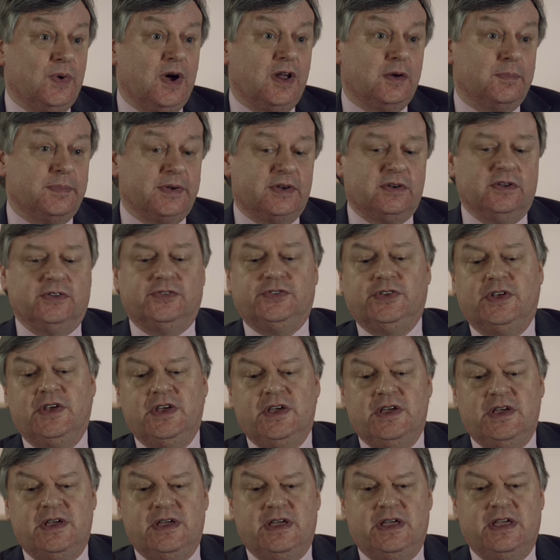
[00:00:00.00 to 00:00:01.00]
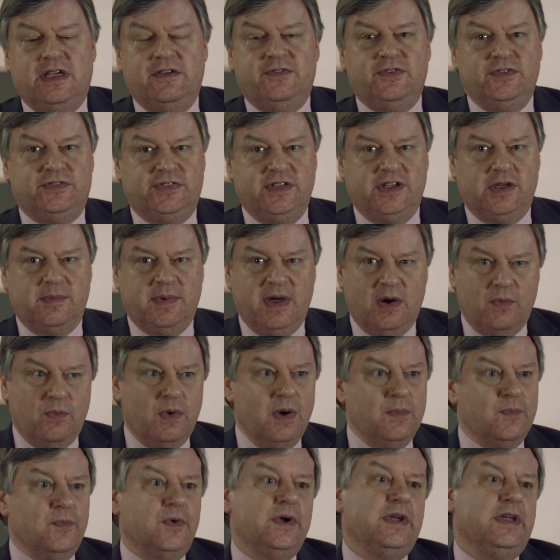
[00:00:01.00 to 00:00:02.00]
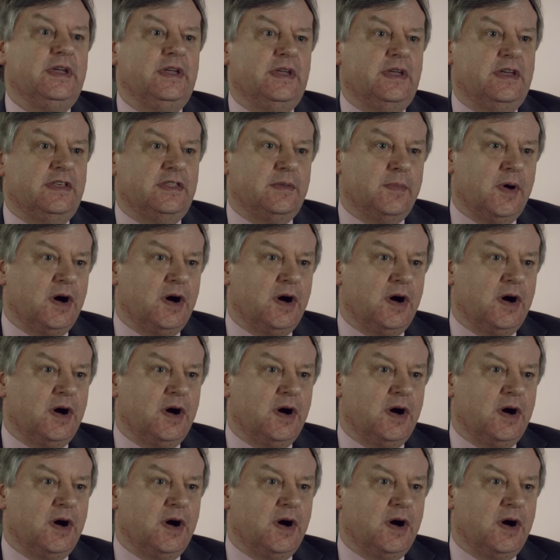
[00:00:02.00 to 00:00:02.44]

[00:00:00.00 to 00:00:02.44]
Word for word: well, because if you think about when we hit the